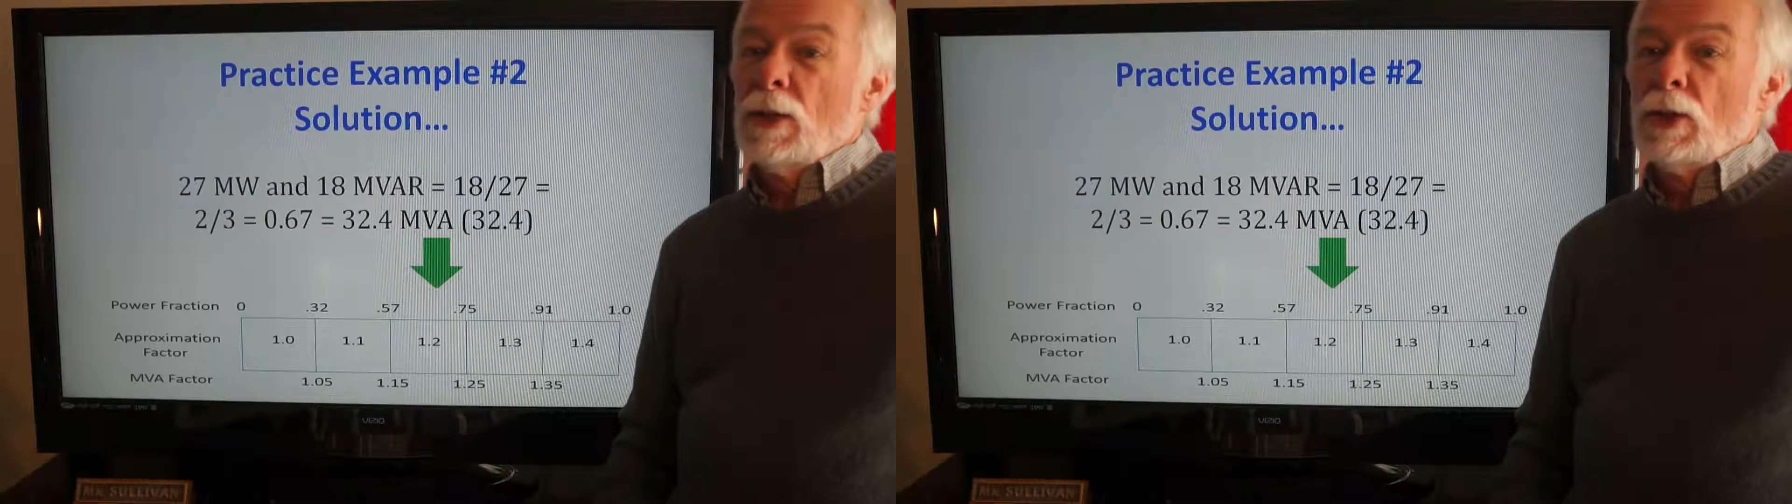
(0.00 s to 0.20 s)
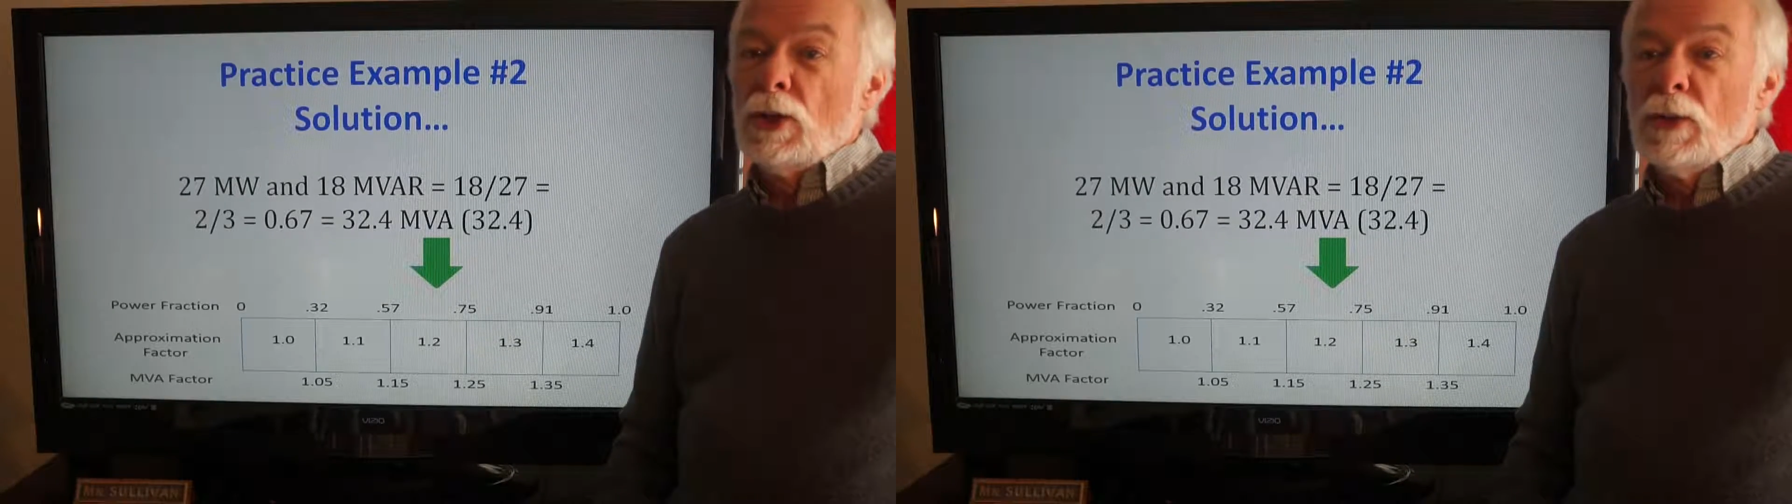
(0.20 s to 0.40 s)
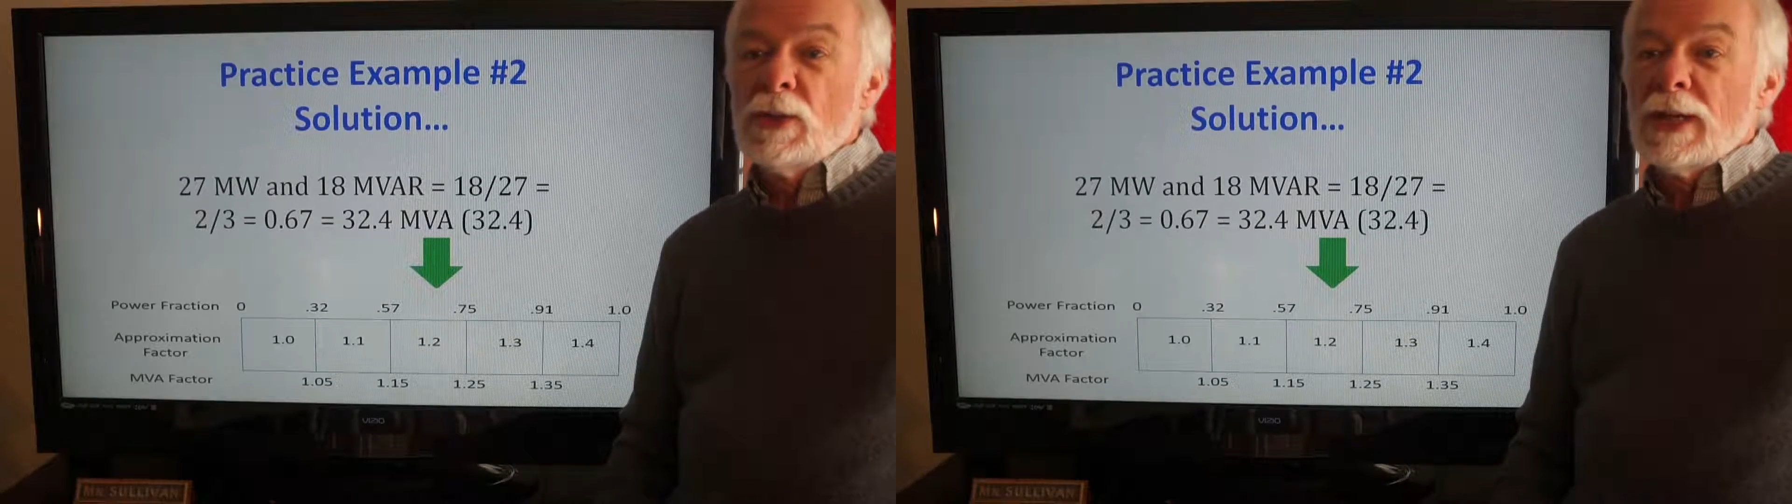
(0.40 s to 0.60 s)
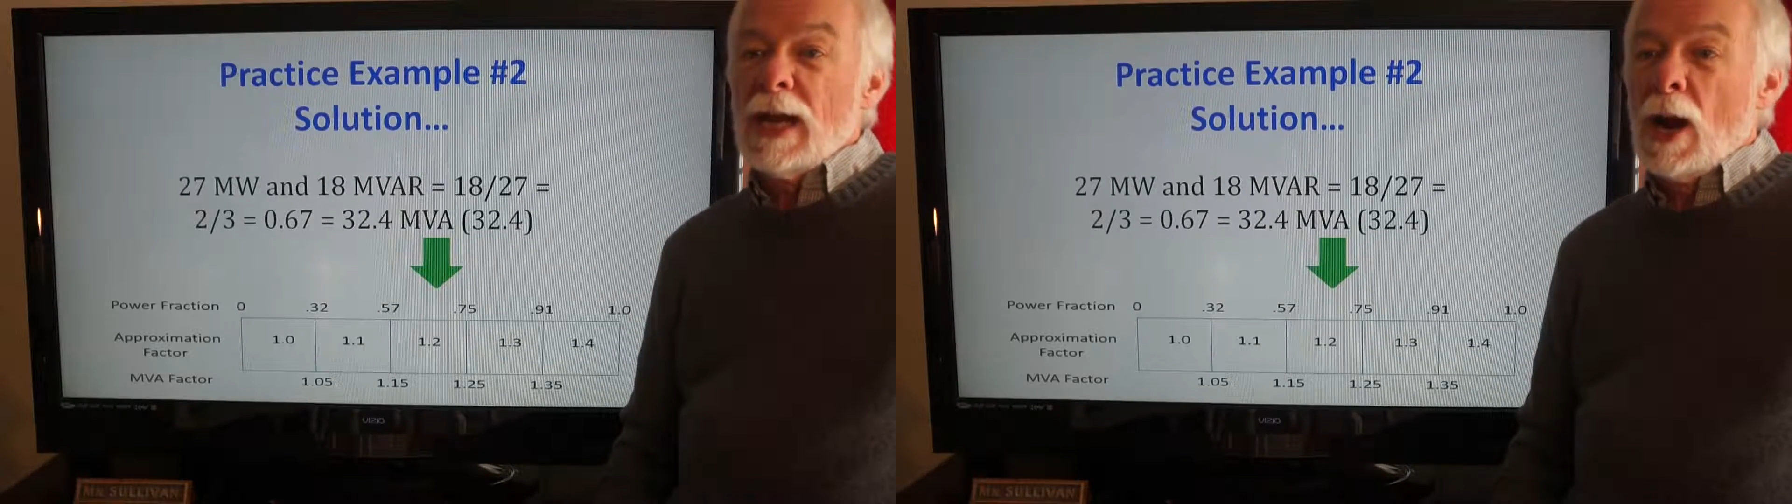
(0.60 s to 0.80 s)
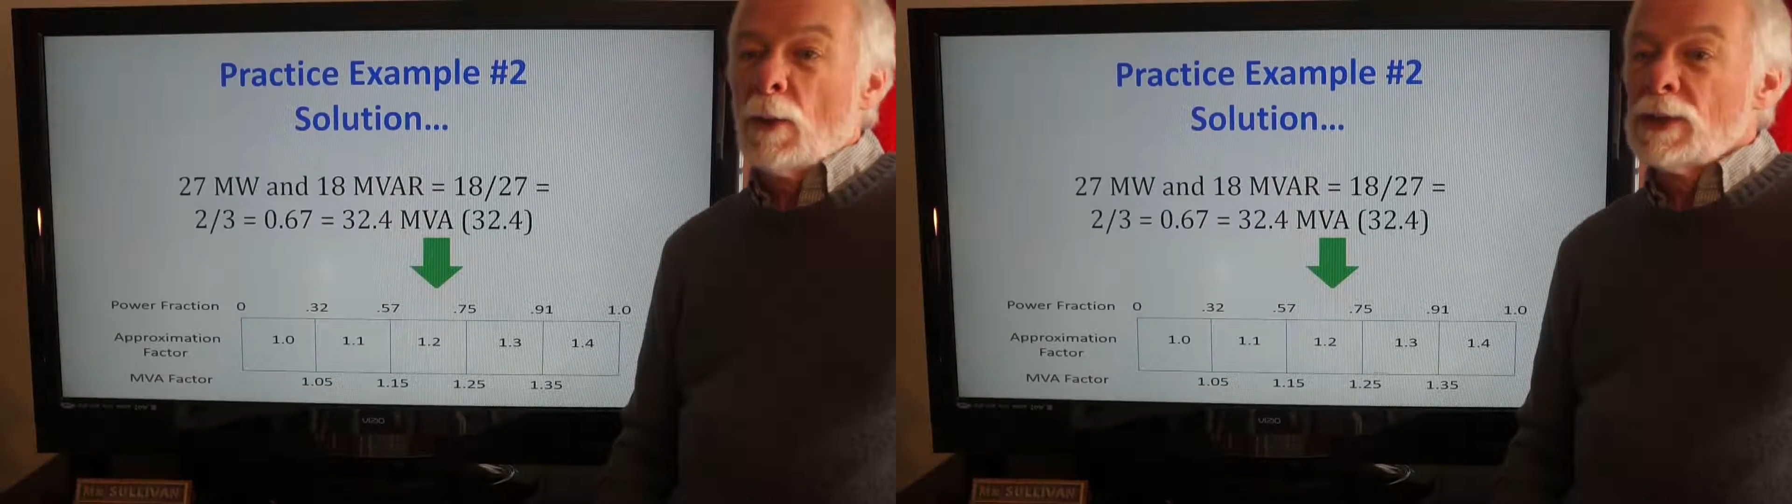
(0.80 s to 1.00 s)

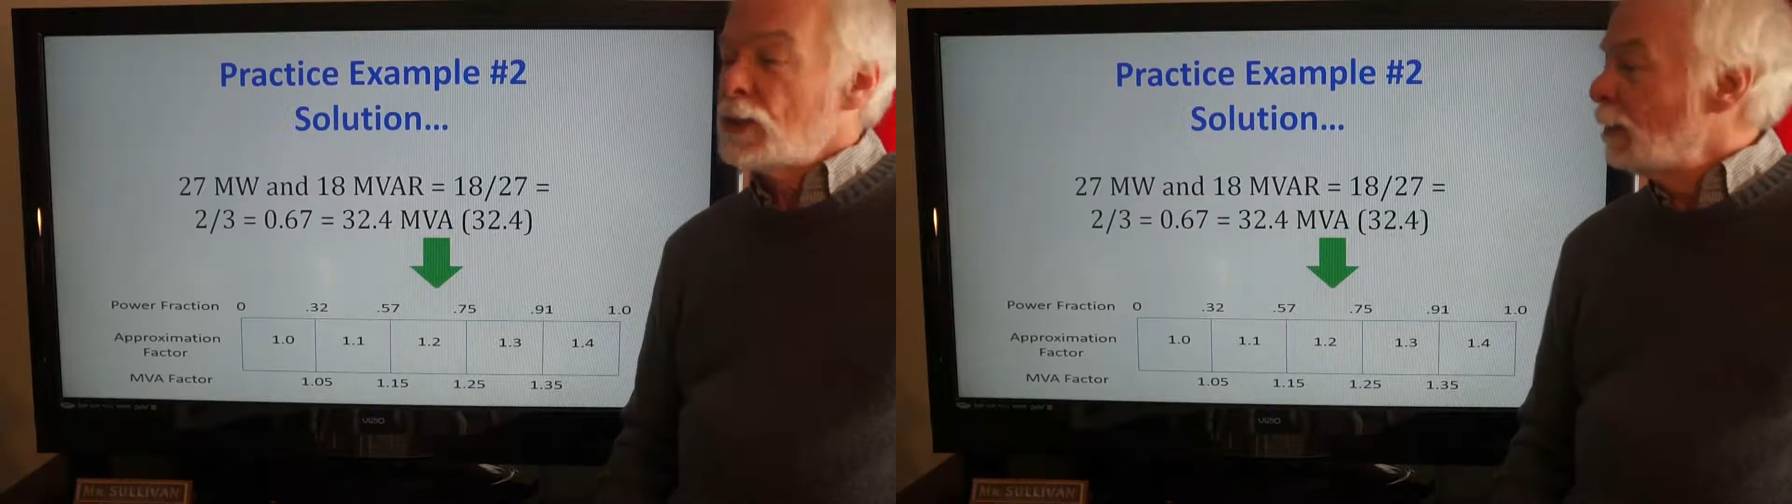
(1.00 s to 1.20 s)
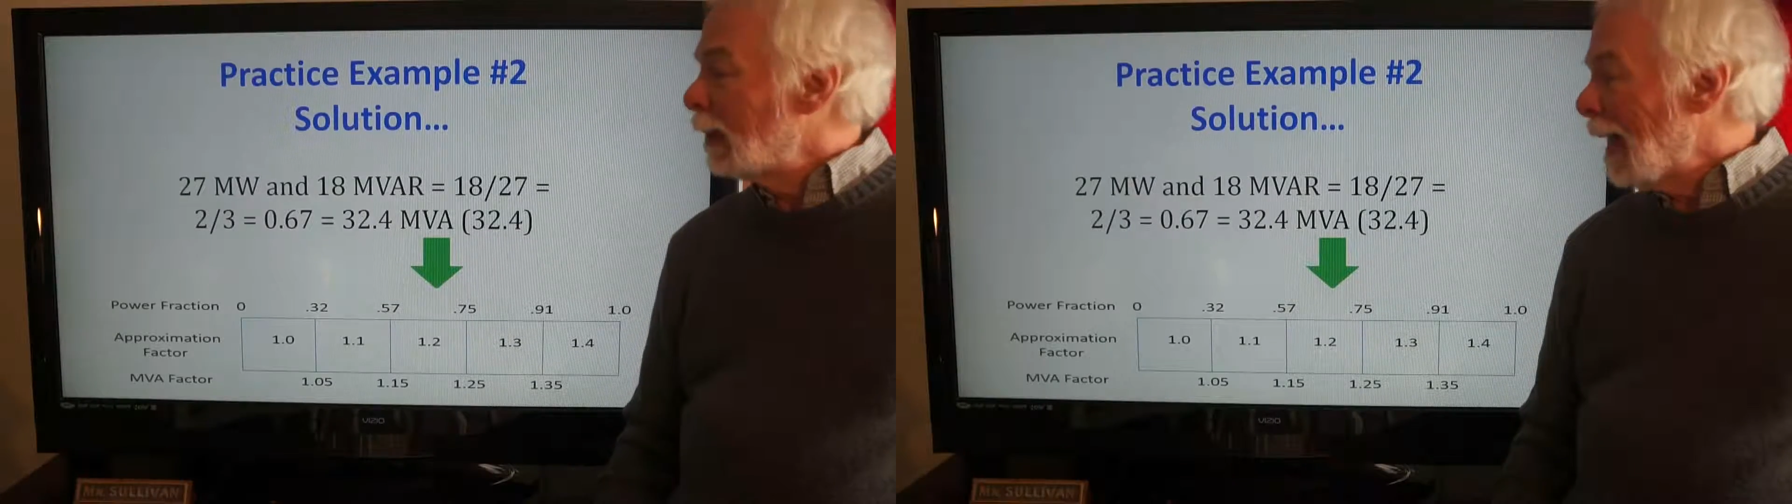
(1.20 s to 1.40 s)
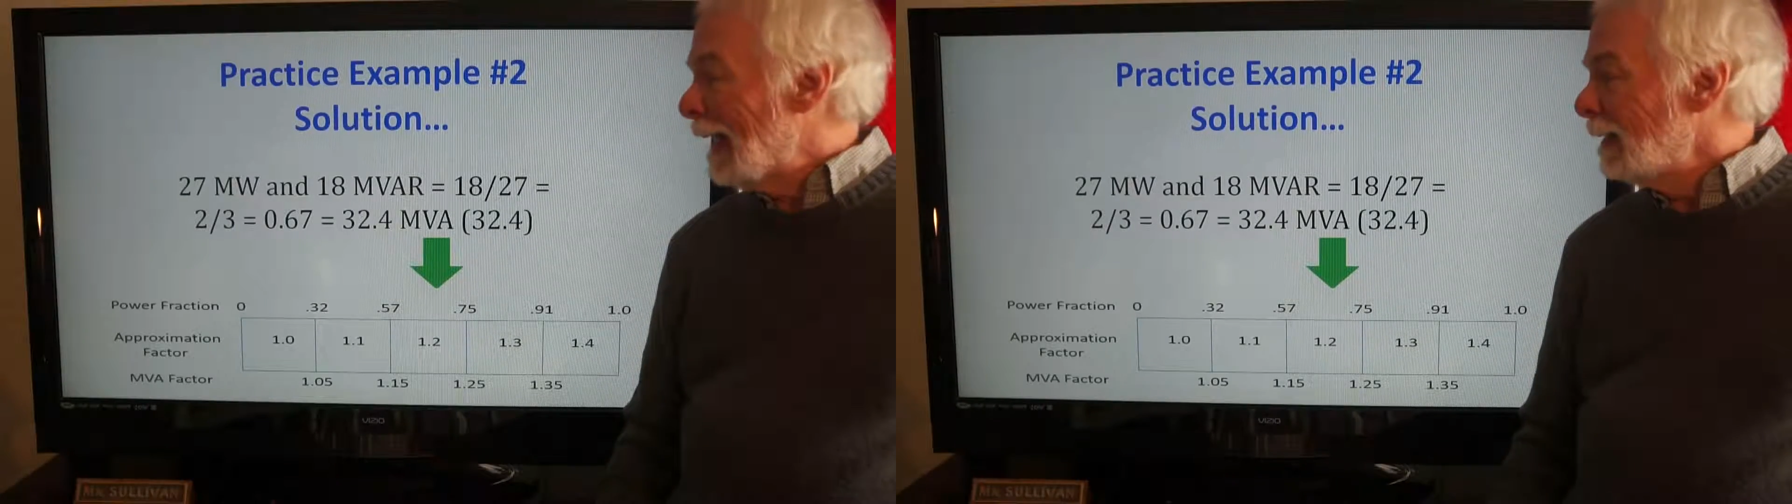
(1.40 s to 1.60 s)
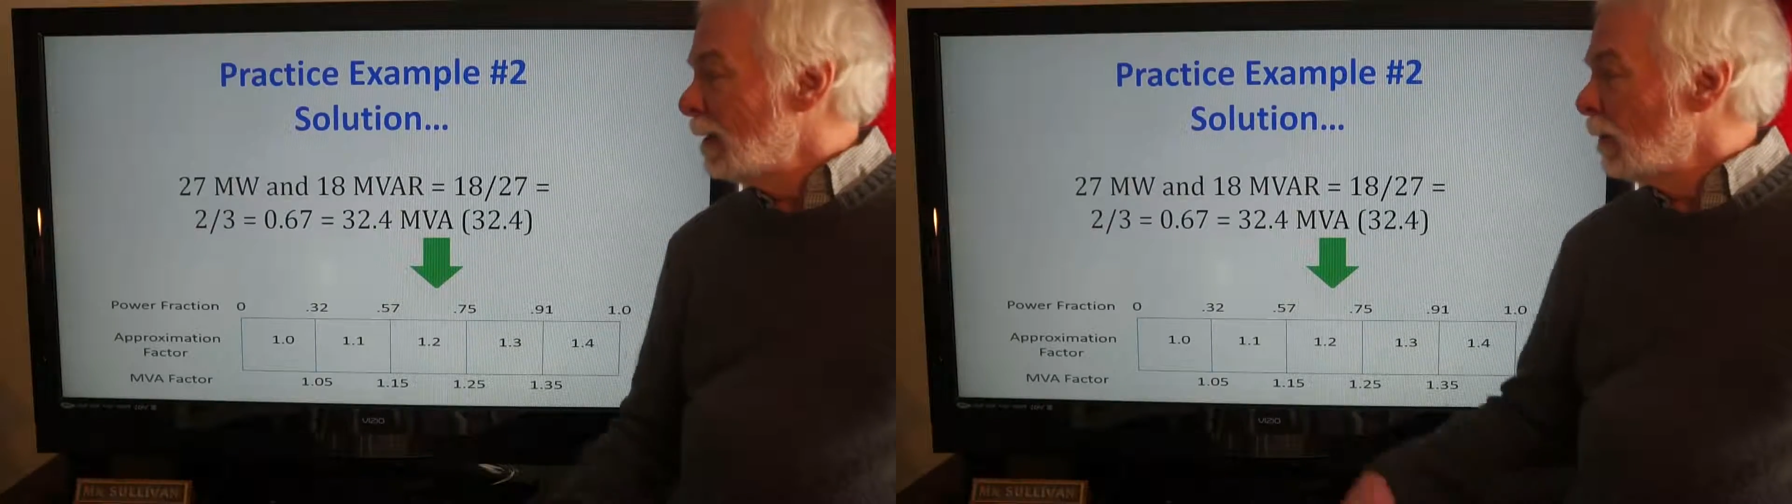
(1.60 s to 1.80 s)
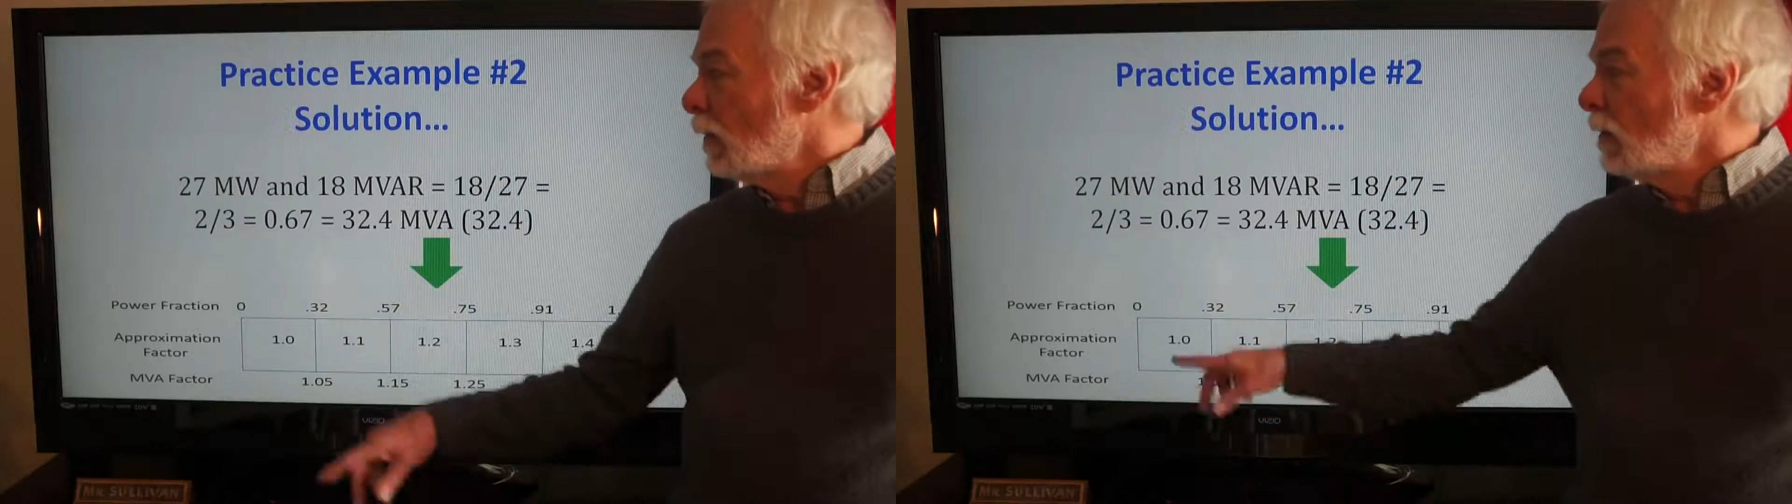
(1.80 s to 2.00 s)
using our supplied
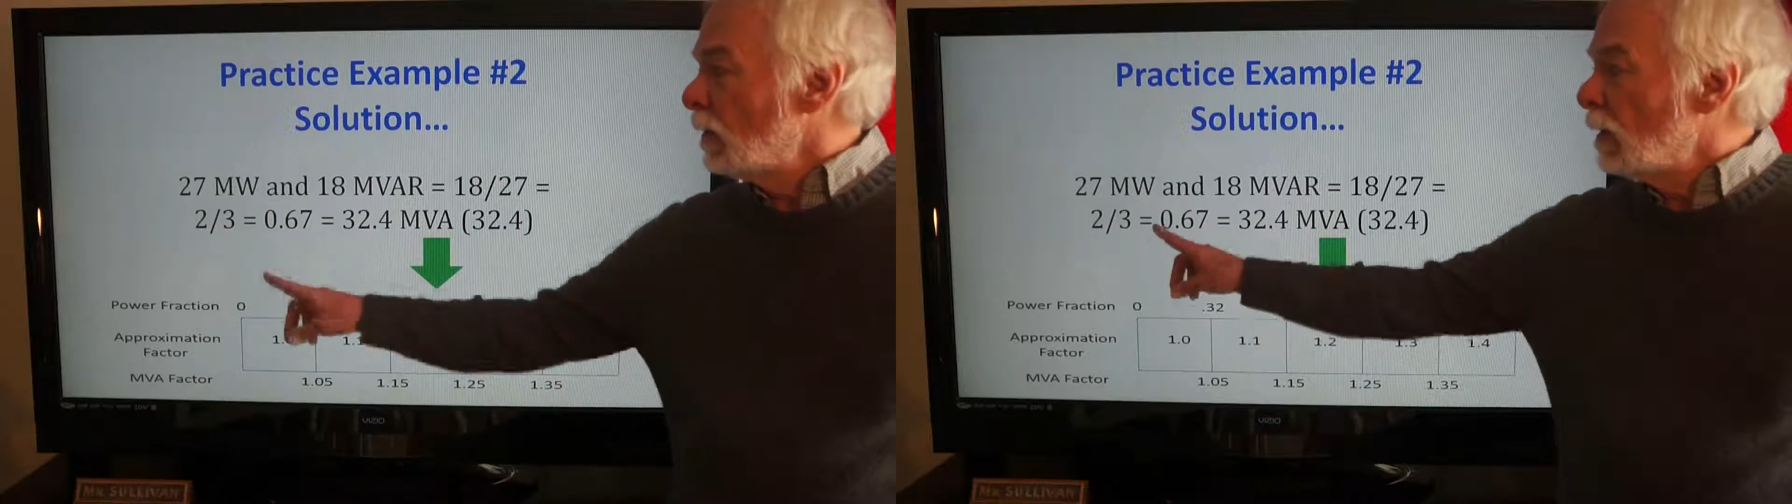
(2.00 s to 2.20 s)
numbers